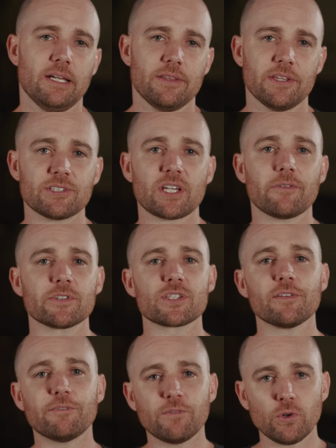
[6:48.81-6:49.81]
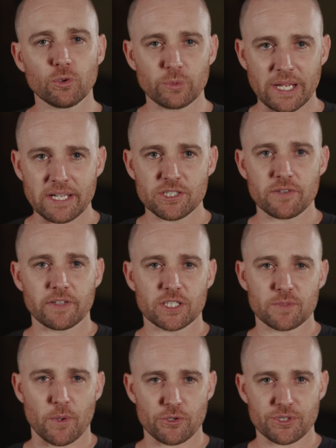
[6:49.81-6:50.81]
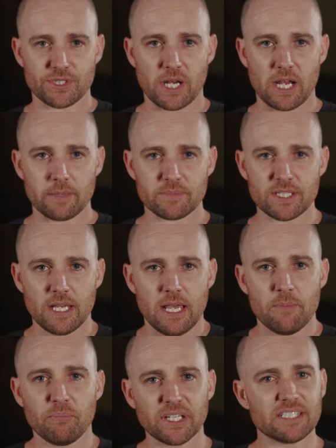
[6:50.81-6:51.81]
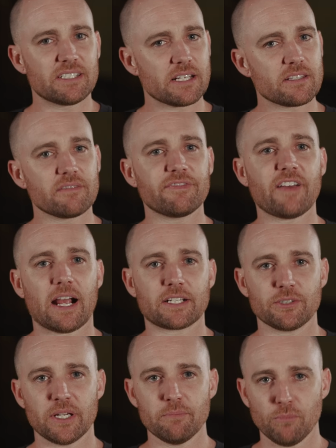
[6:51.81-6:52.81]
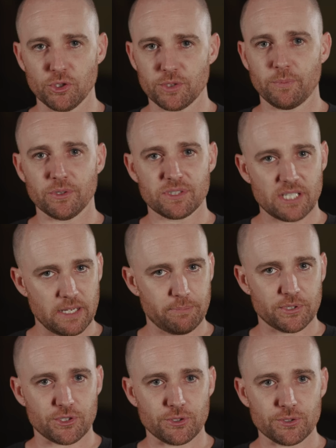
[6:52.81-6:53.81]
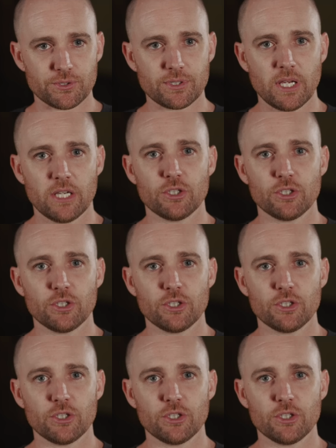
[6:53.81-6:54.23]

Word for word: This covers the full range of exposure times, but it doesn't factor in multiple temperatures.